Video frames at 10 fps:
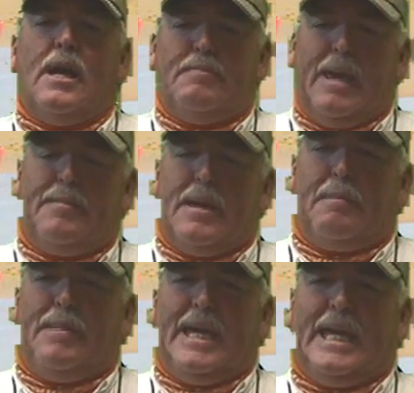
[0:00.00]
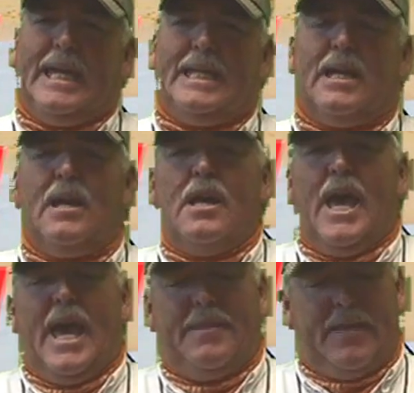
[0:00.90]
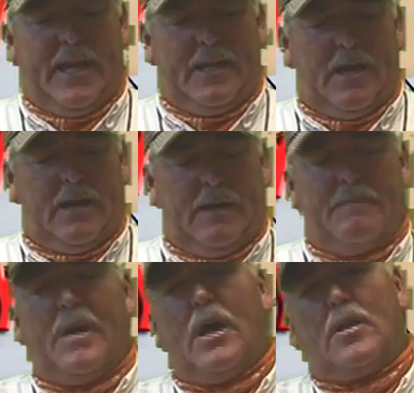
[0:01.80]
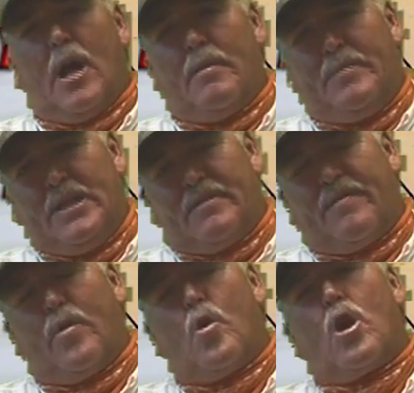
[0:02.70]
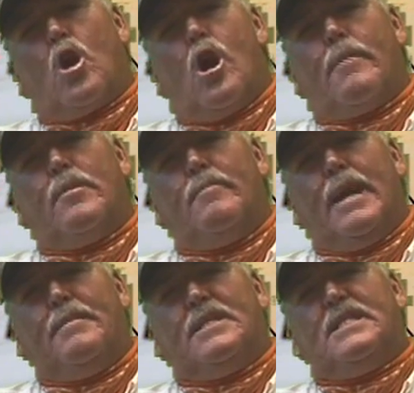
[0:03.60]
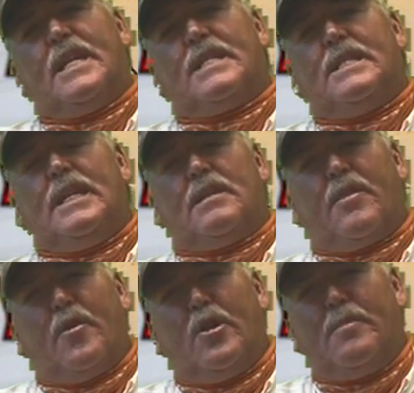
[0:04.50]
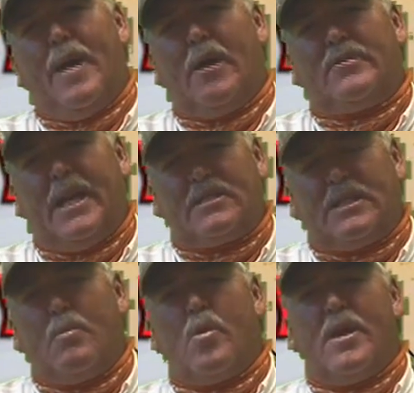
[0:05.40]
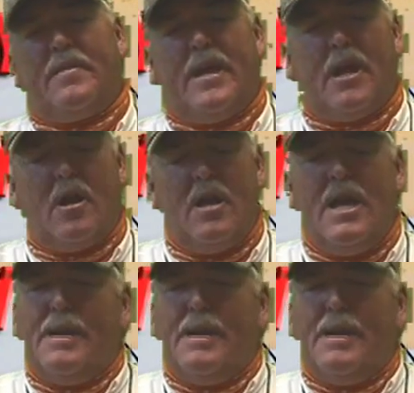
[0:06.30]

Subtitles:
maybe a bead, and then a piece of fluorocarbon, maybe 60 to 30 pound test, somewhere in there.